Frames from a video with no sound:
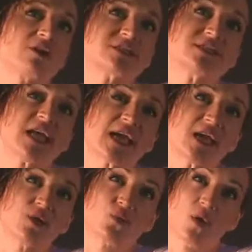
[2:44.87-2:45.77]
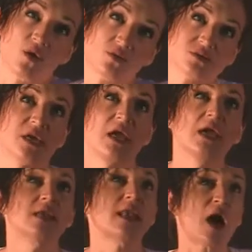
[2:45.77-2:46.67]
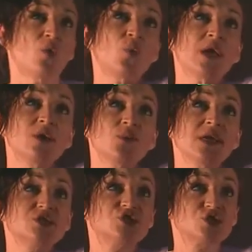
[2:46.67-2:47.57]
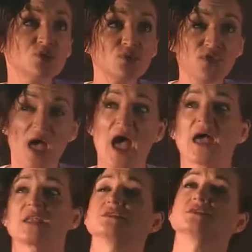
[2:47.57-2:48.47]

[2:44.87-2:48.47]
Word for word: our second row. Now when we do that,